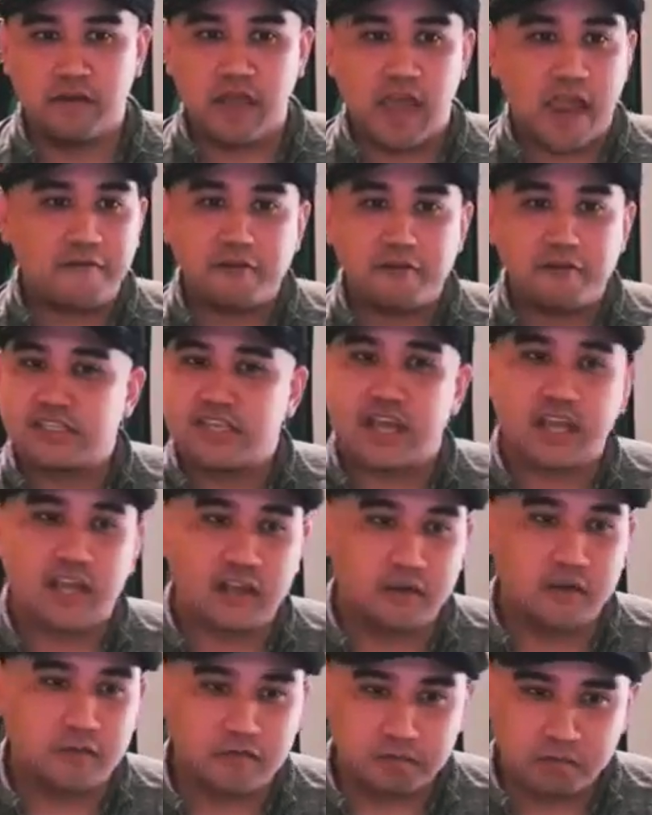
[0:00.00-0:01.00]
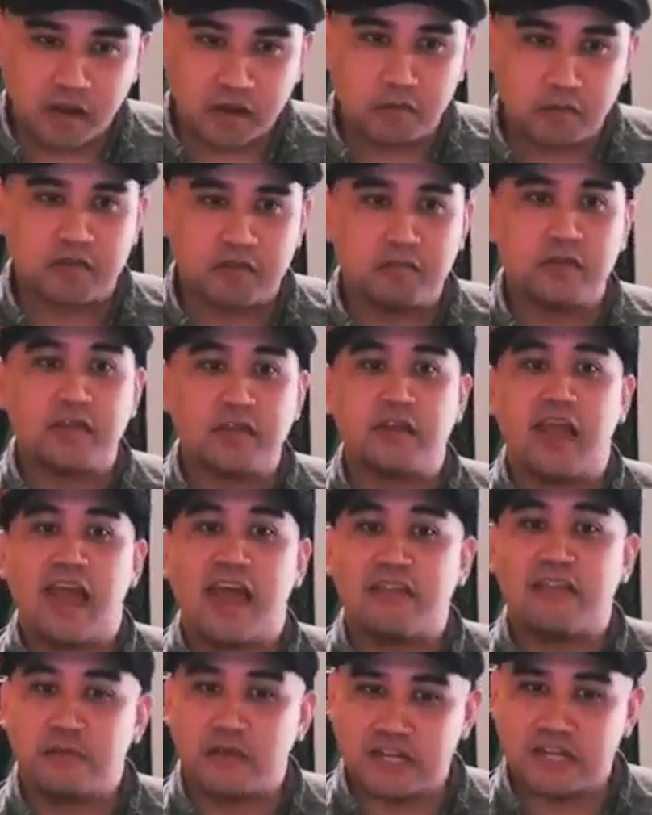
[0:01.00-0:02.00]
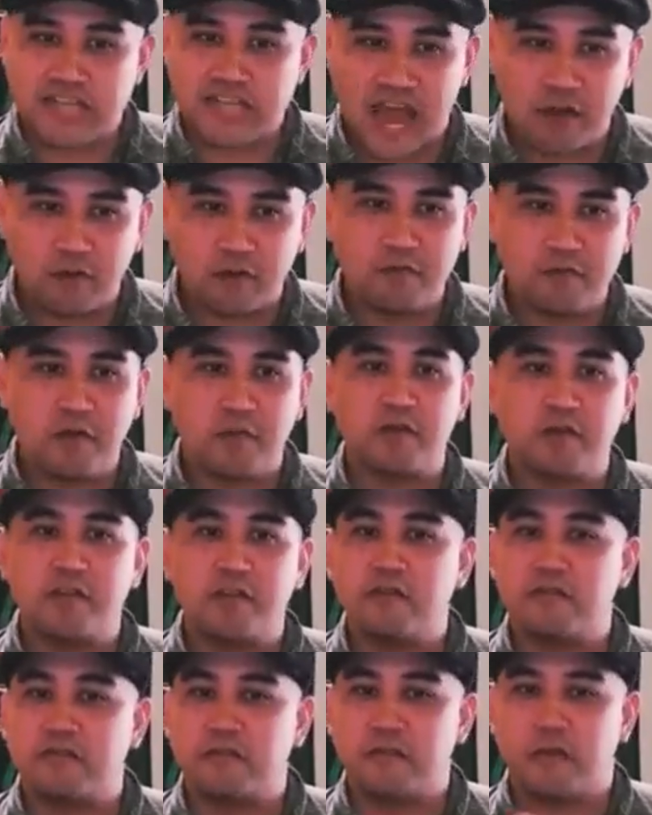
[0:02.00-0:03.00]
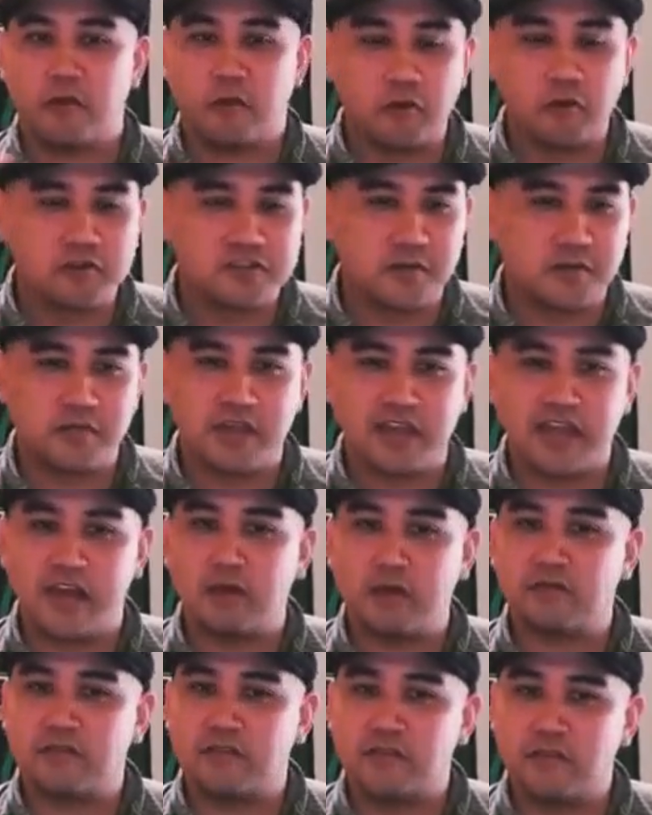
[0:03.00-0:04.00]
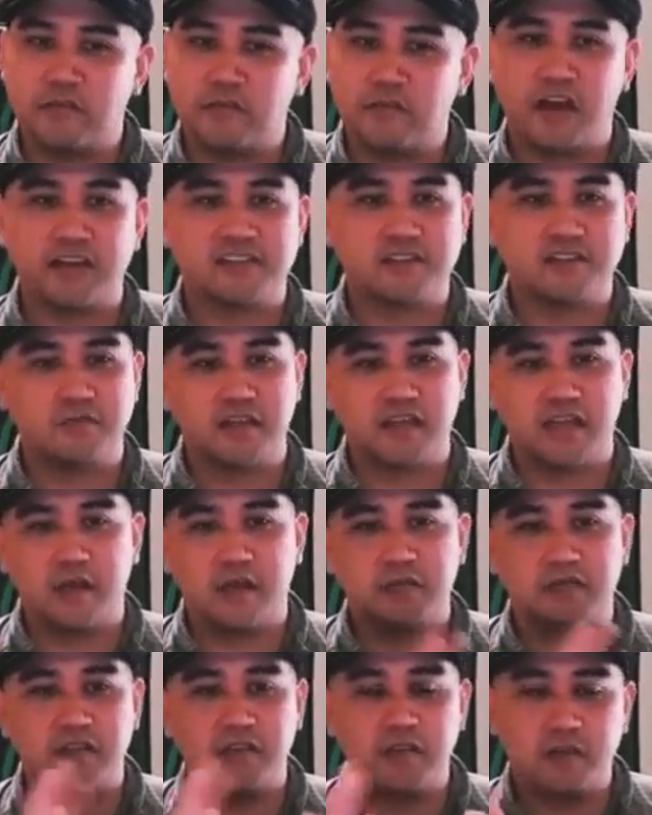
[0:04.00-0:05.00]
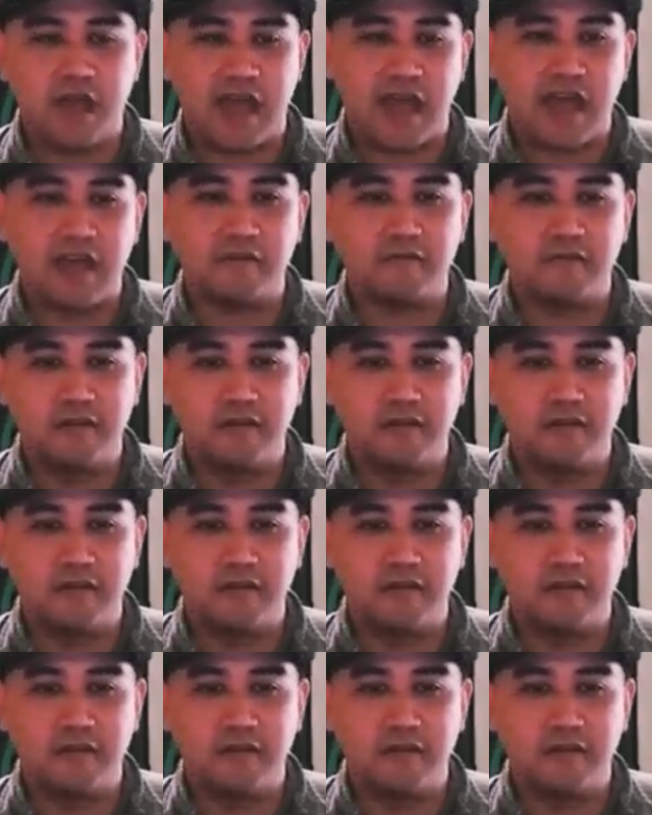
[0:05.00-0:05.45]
Every second you've spent with me has been a Tower moment. You've heard something else, or you've thought something else, and you have